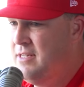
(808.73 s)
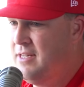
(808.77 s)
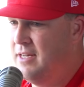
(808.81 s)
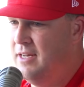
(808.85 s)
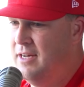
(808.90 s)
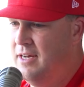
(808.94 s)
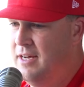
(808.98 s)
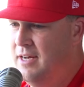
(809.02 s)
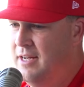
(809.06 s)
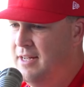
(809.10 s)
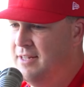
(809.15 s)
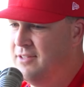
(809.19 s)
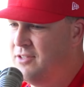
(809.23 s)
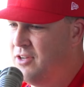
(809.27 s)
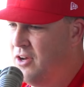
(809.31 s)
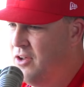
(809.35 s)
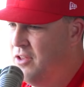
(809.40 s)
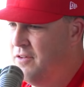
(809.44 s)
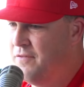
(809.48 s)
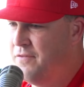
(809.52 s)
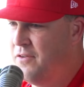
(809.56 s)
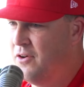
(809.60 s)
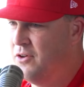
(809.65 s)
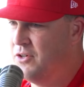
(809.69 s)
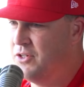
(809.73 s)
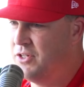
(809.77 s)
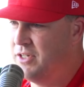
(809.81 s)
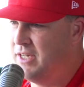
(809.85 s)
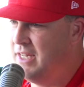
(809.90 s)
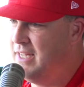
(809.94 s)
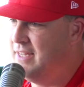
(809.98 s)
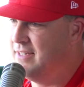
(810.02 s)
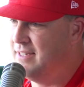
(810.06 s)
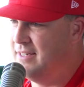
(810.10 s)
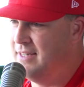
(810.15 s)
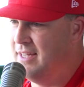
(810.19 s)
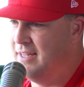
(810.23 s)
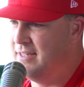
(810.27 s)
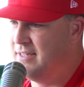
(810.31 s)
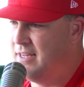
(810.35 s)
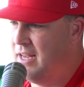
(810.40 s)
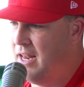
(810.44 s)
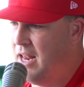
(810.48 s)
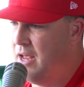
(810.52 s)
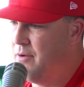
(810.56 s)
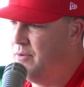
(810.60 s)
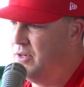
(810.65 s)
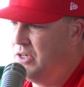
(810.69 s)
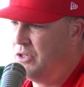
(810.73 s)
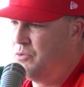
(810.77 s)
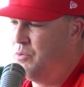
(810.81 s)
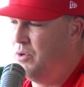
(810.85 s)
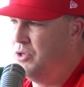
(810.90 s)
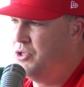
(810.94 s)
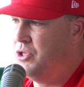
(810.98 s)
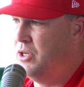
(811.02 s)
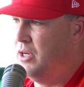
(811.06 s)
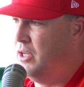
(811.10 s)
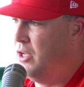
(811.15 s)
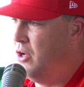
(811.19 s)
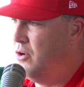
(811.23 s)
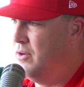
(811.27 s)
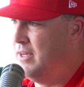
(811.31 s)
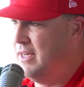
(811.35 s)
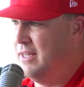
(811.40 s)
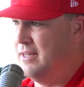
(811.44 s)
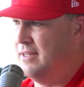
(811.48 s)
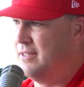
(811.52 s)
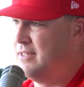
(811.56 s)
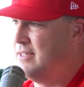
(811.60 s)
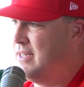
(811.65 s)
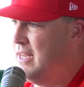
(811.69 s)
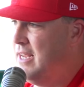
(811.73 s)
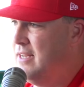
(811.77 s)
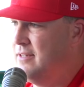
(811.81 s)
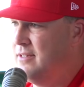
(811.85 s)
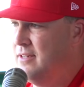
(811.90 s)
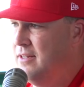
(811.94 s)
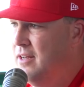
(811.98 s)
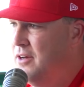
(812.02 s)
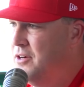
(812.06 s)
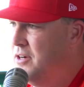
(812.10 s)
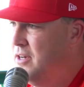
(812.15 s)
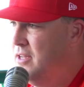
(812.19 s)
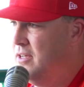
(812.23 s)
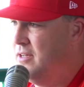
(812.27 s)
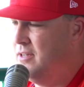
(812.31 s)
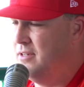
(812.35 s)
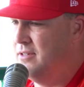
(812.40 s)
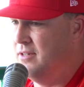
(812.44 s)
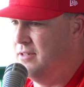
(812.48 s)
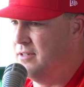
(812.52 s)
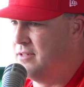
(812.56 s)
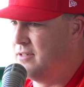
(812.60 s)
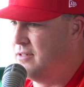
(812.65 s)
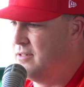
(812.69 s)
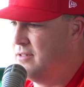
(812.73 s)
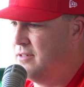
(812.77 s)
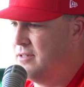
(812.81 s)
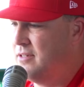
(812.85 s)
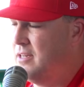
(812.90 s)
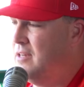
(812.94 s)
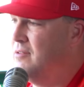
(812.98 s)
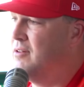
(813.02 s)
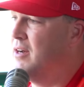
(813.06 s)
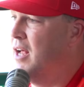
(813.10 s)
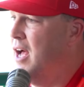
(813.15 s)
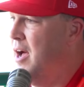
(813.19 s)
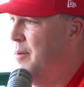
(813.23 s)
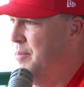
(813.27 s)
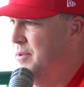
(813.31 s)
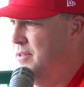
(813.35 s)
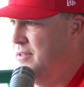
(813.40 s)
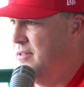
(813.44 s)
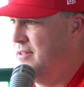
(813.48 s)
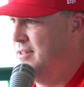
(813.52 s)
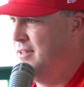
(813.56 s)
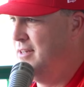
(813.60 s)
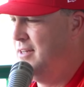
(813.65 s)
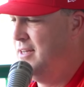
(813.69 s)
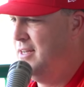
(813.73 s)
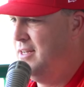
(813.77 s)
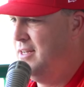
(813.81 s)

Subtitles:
And so the first season they said, "Hey, we just want you to go get a season under you and just see what happens."